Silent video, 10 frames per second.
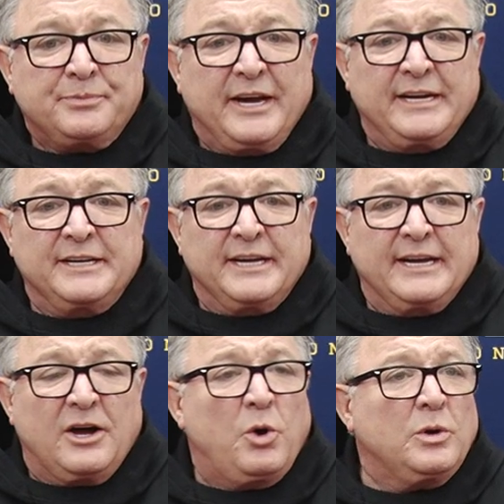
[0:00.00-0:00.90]
he didn't
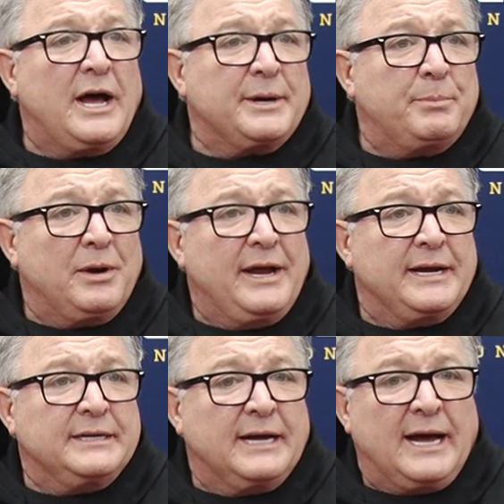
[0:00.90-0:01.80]
get a whole lot of
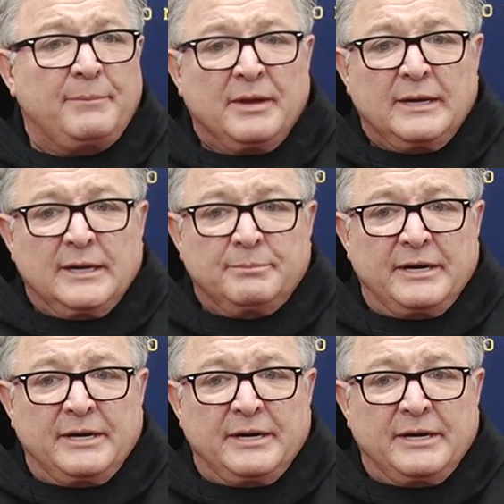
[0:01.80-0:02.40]
playing time.